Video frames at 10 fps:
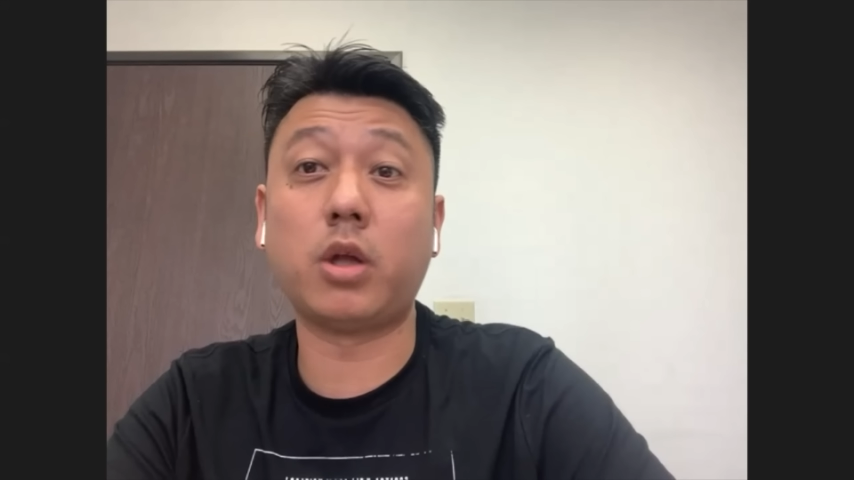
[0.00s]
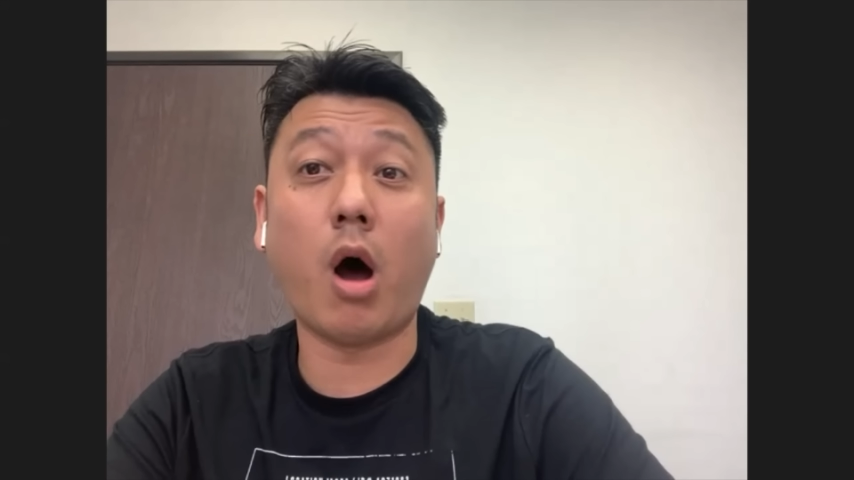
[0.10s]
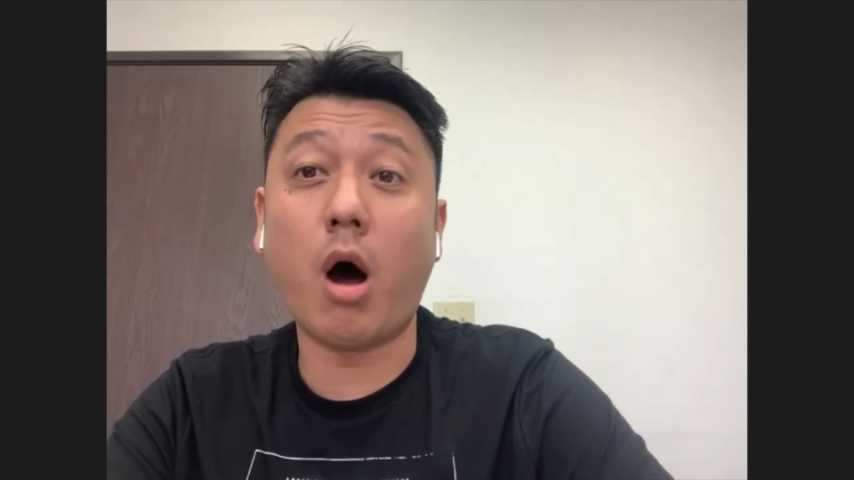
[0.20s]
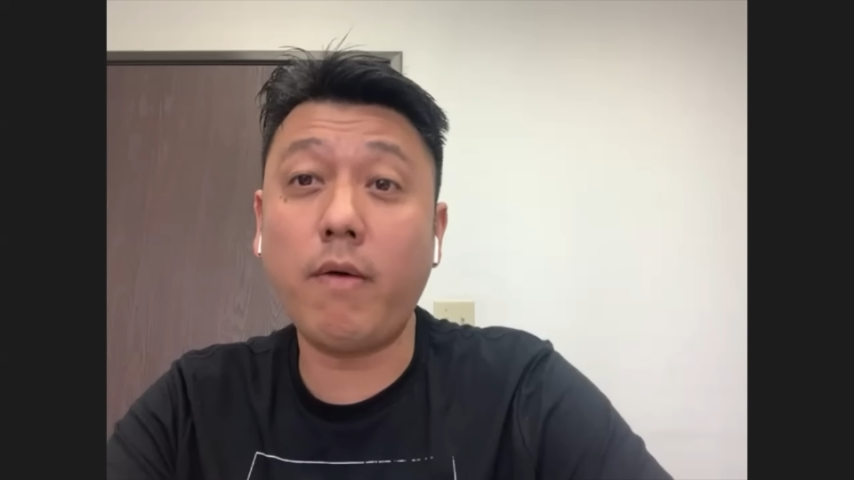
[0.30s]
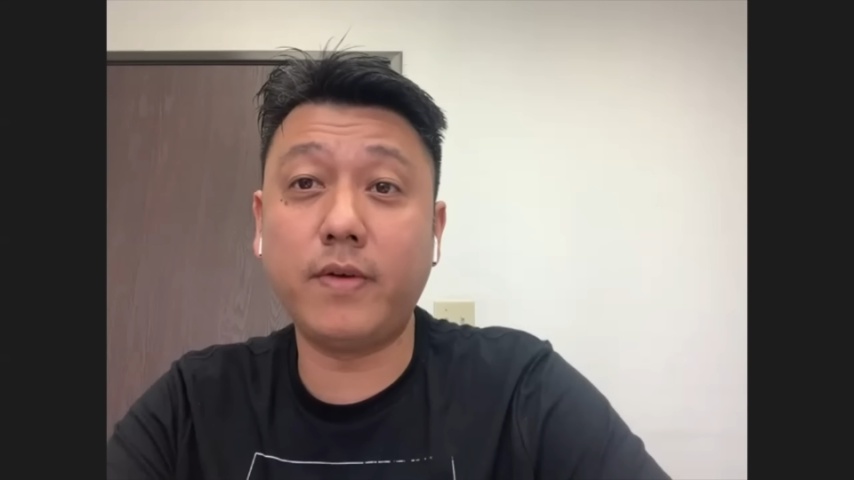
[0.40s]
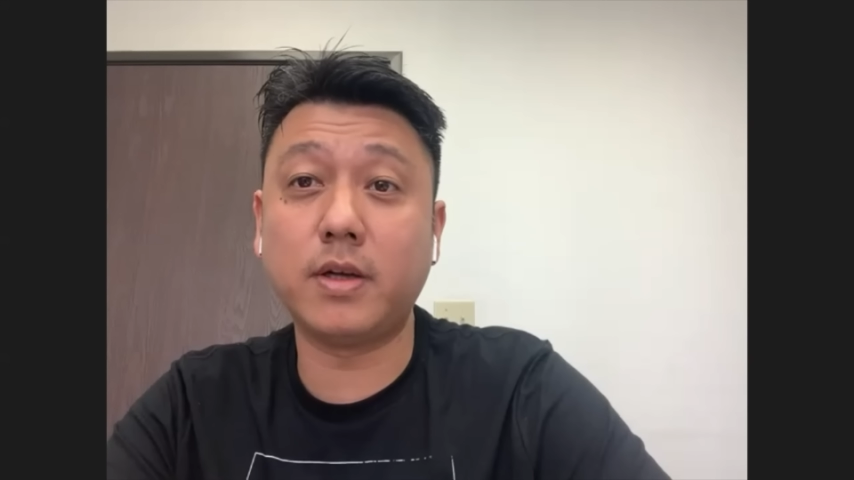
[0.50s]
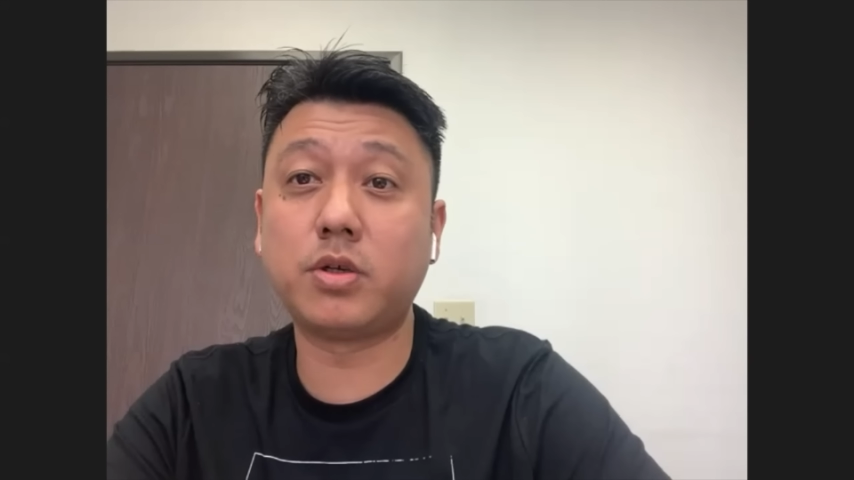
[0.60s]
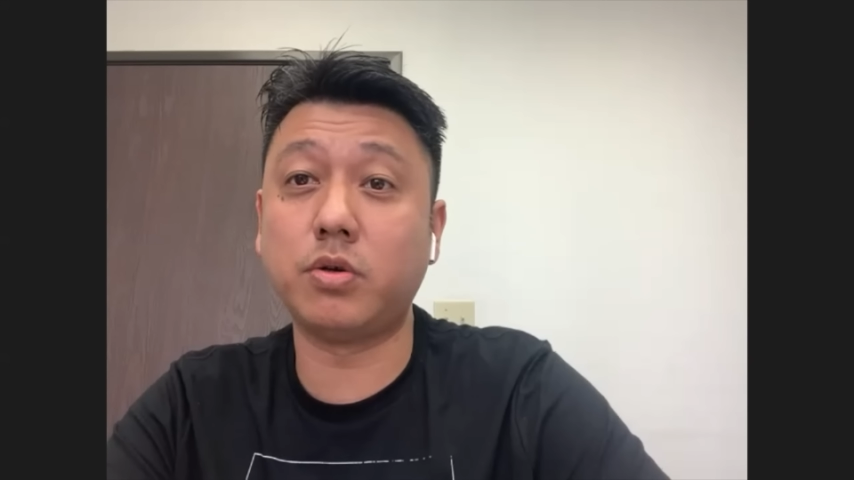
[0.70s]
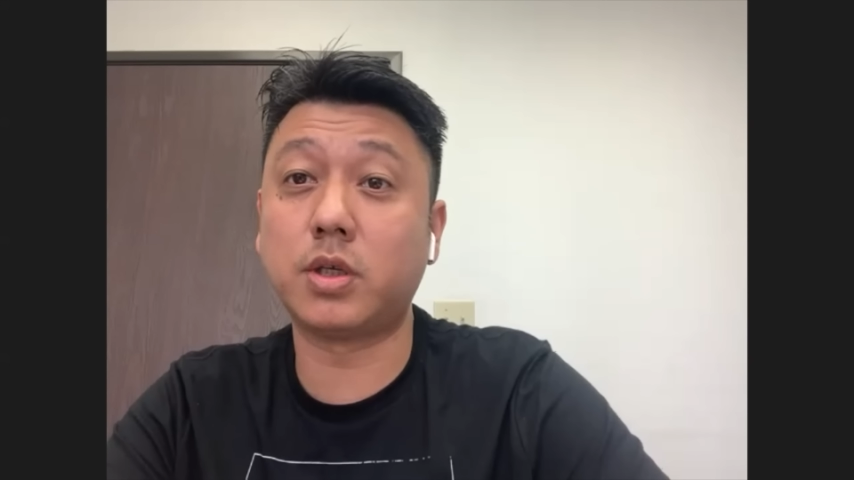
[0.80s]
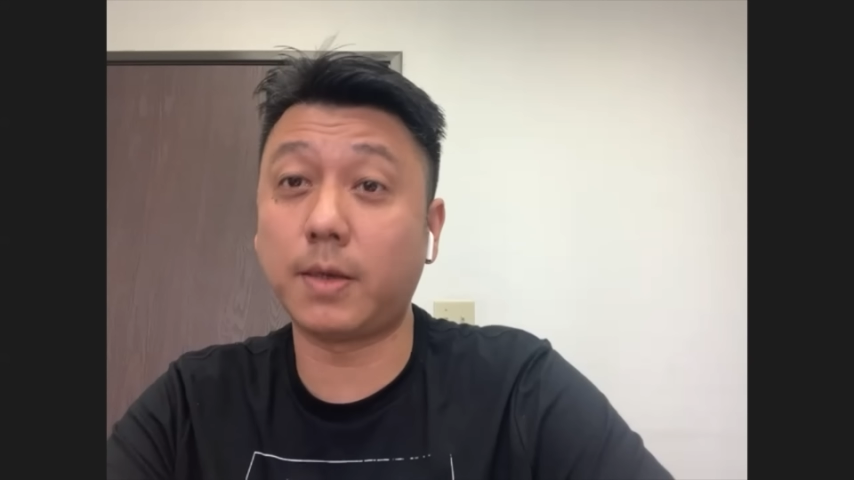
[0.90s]
Office
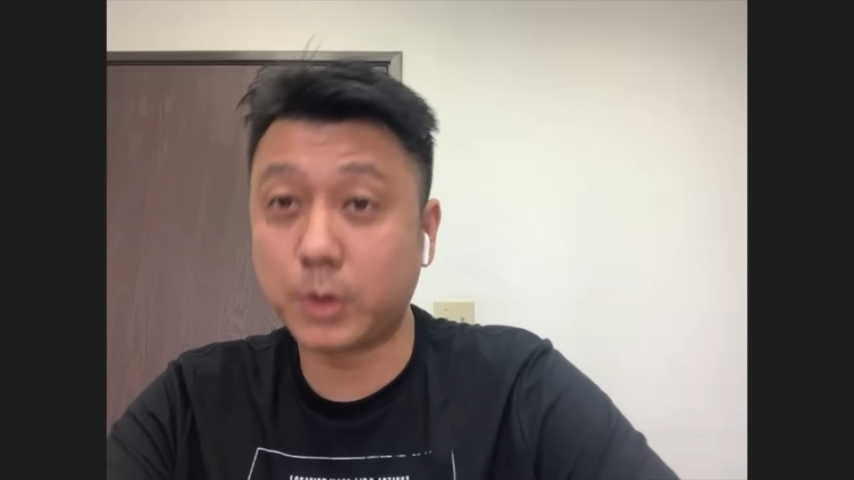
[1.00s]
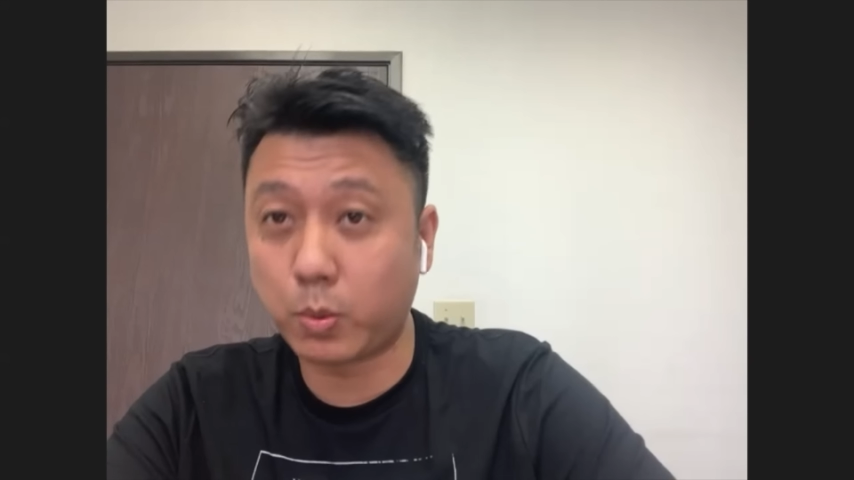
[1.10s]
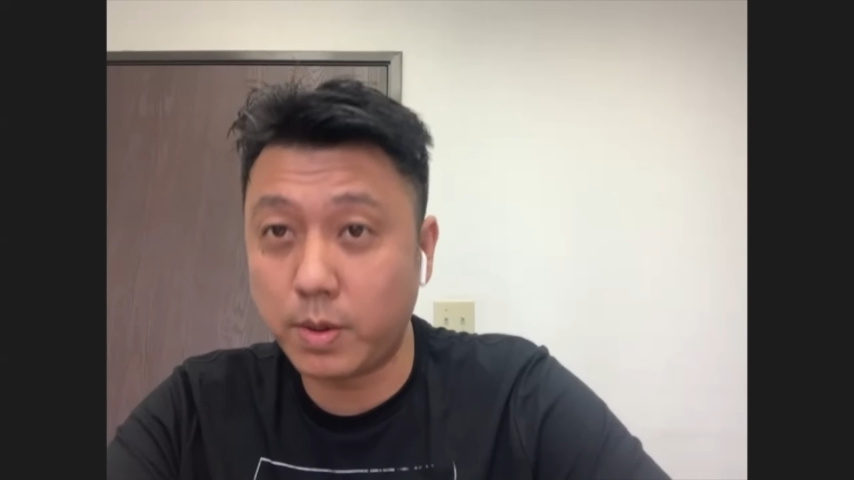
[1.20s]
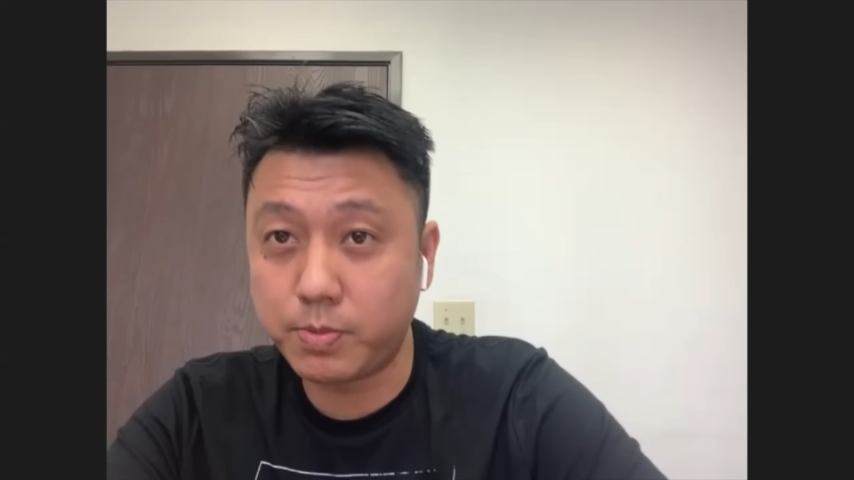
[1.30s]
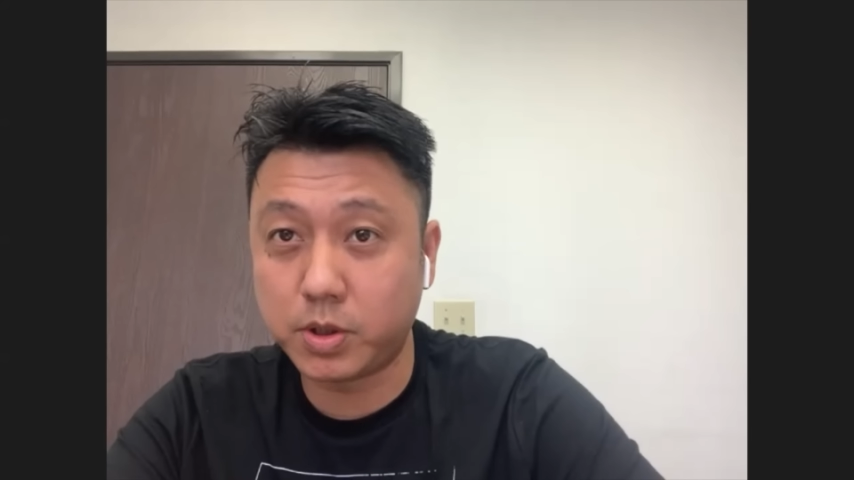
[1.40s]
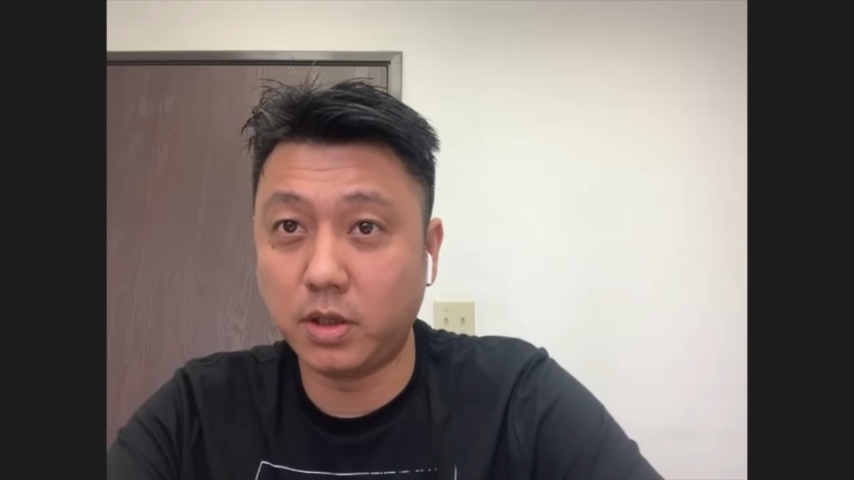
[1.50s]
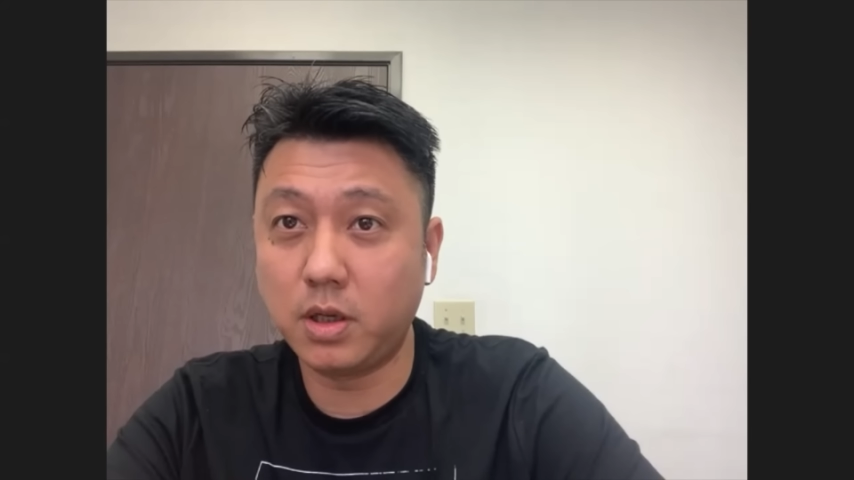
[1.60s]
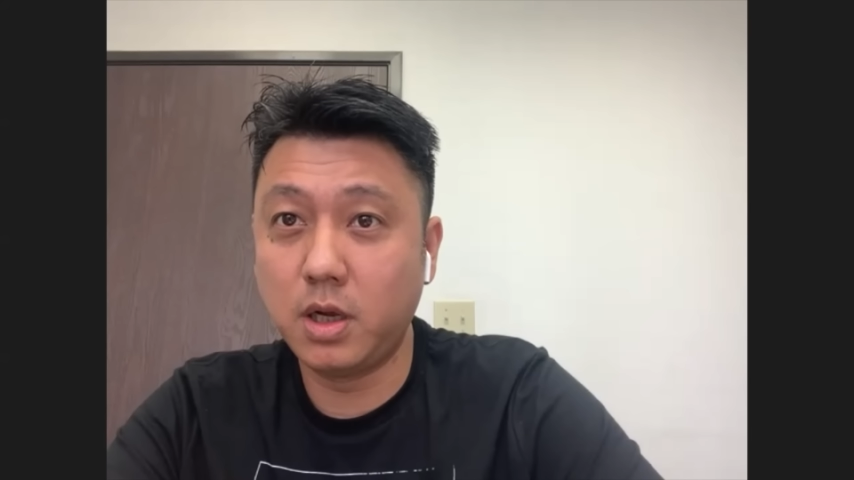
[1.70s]
to subscription.